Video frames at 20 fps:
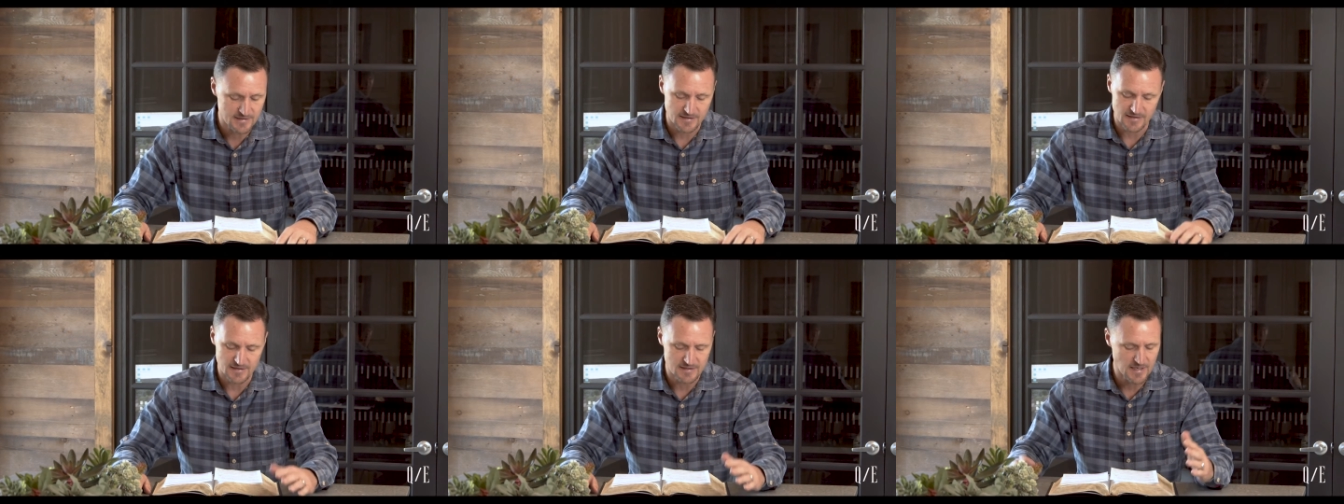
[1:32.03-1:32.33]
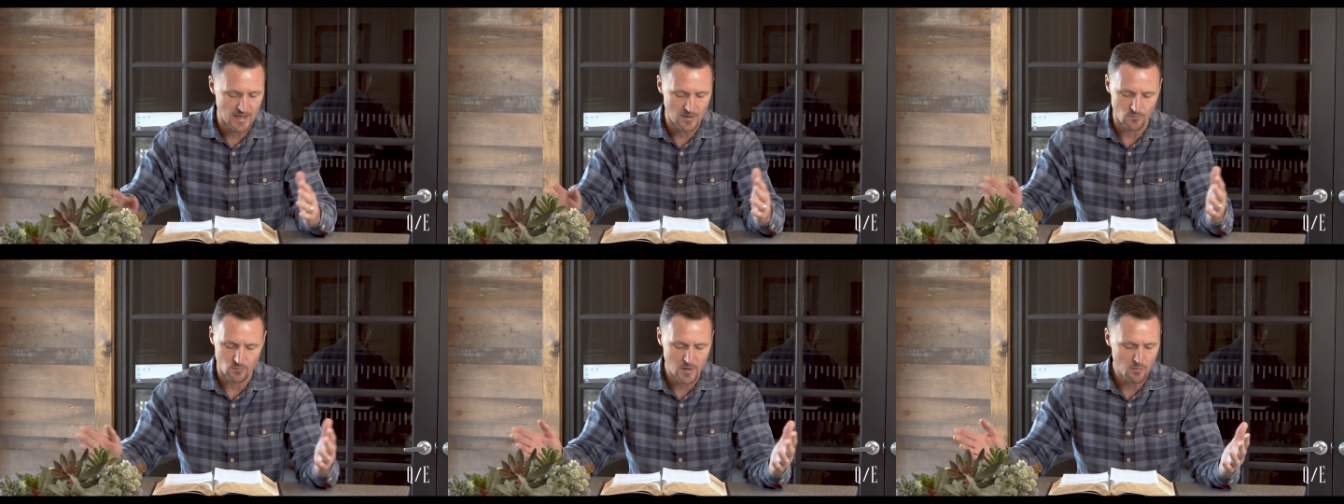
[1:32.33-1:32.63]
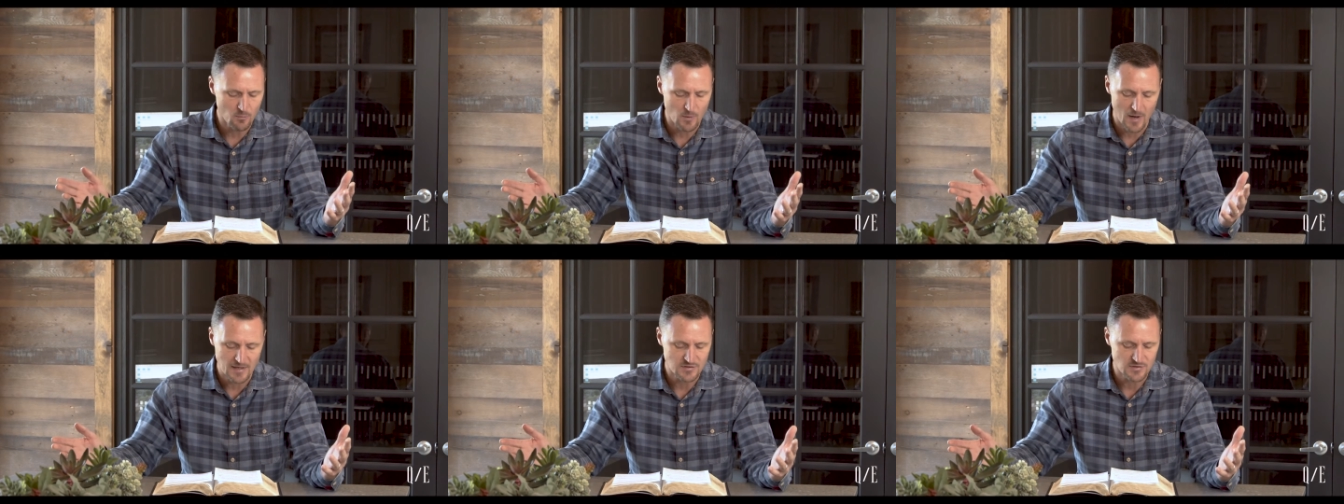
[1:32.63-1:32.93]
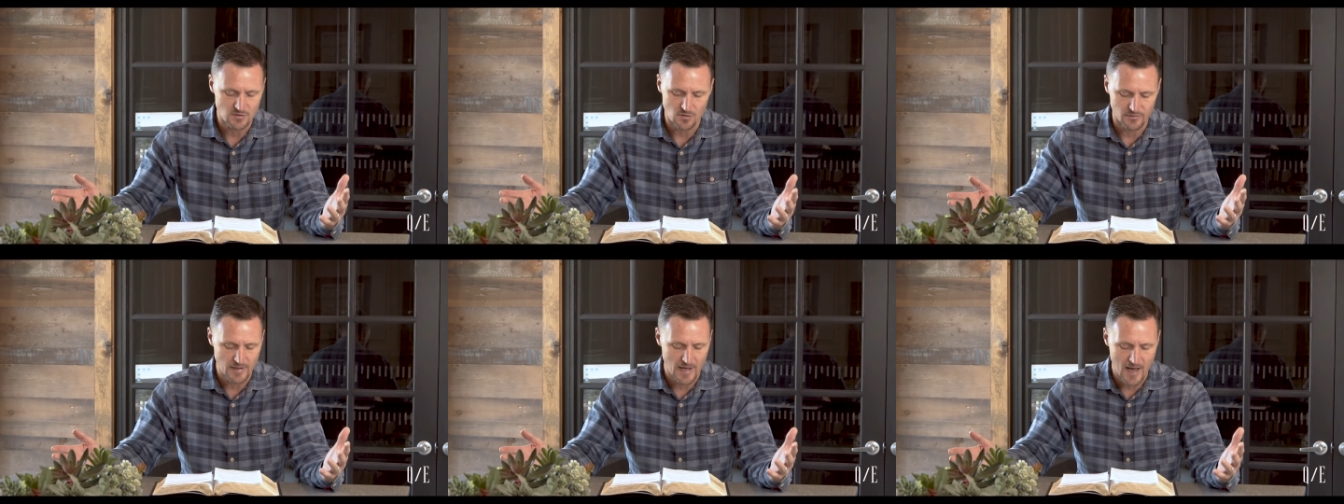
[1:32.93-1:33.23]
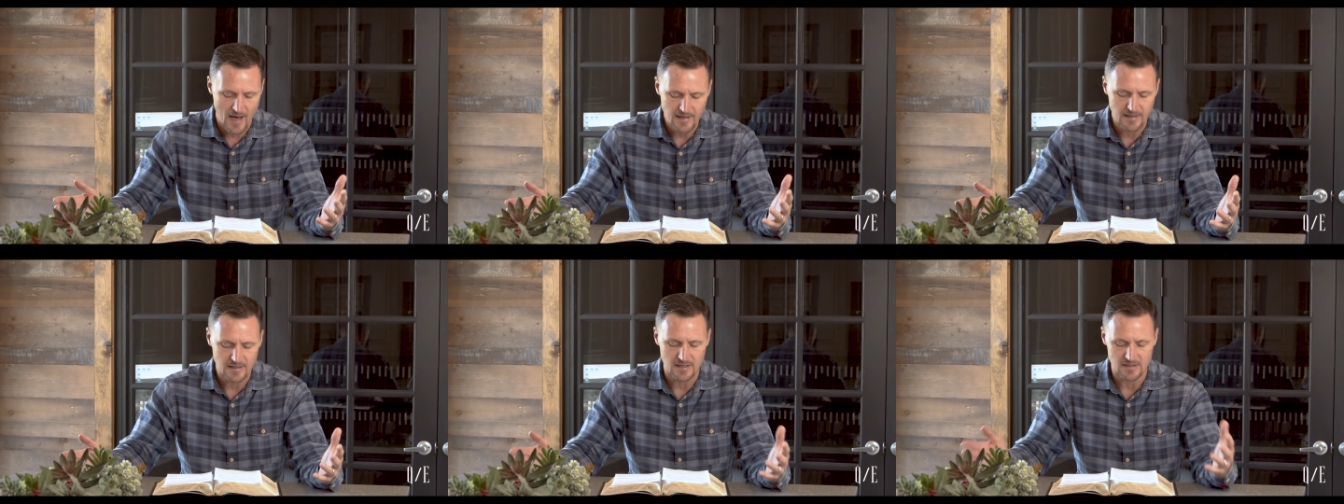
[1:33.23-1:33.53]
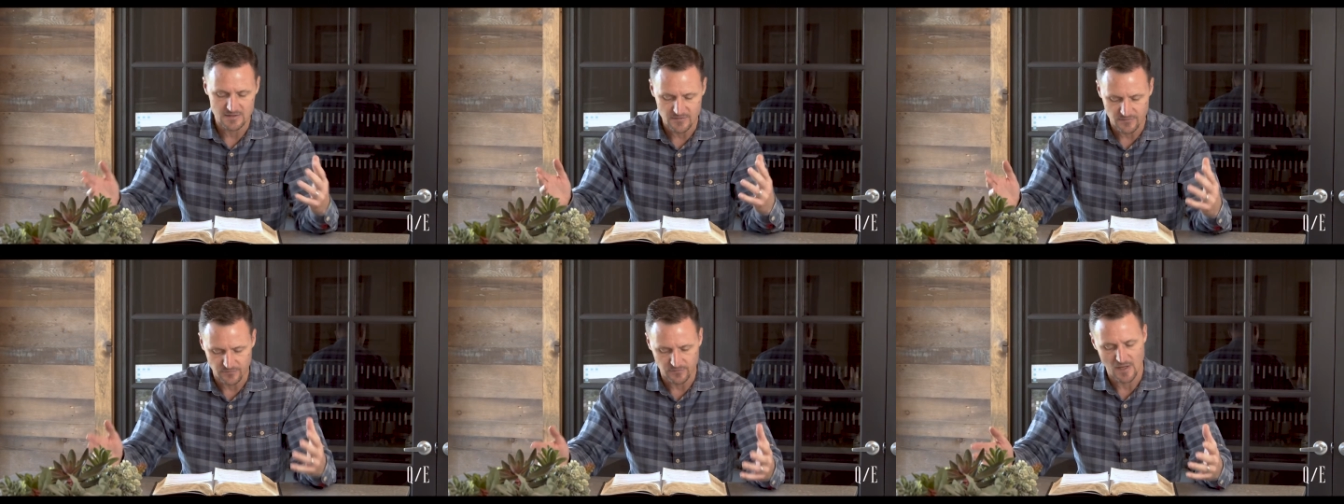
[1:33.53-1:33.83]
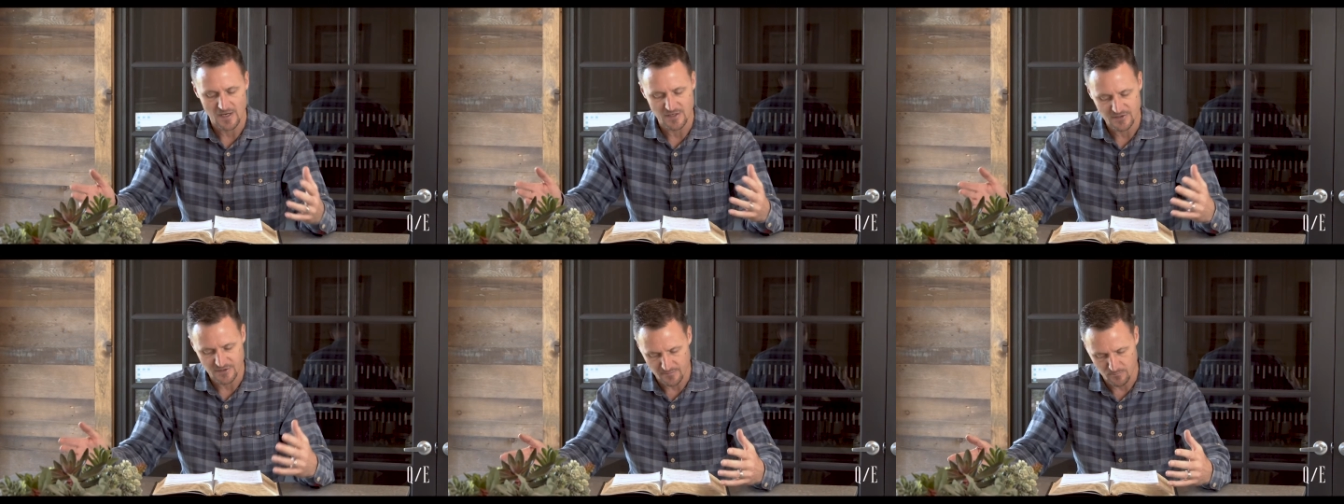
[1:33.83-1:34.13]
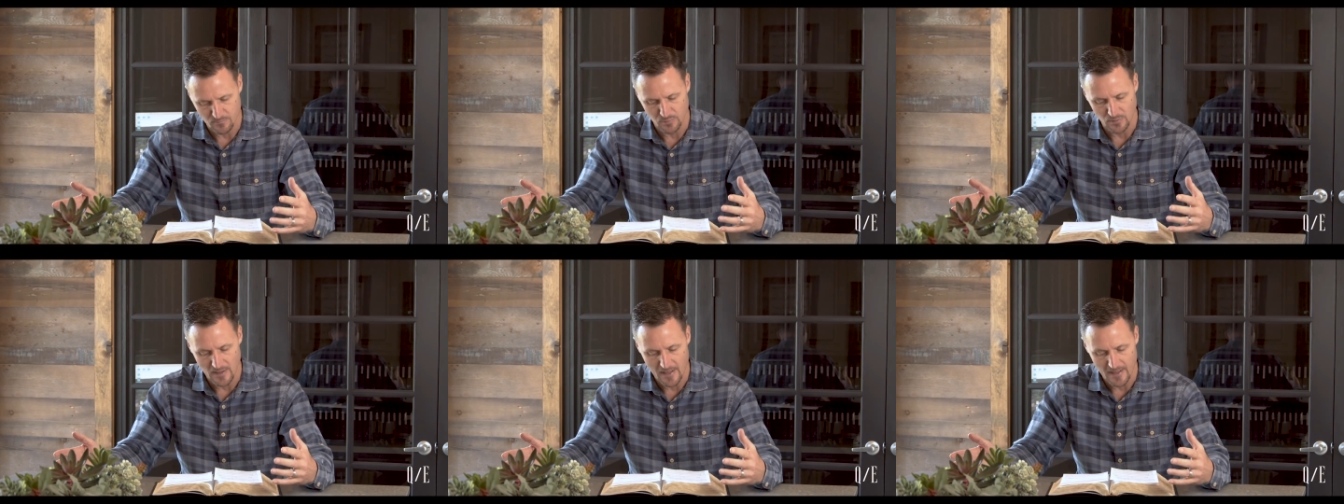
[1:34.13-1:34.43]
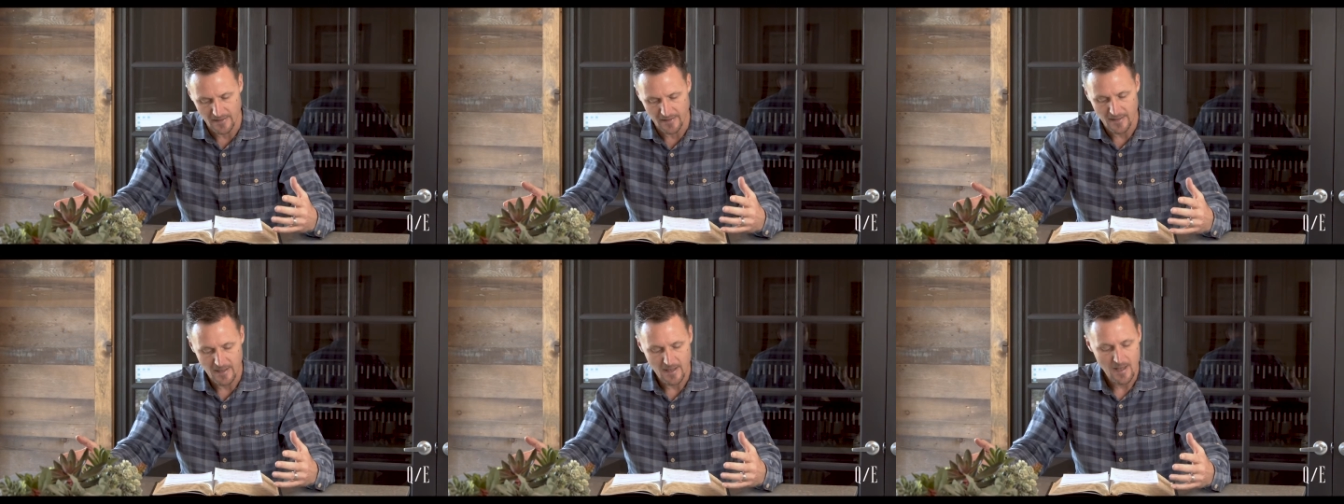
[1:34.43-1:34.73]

he said, "We wrestle not against flesh and blood,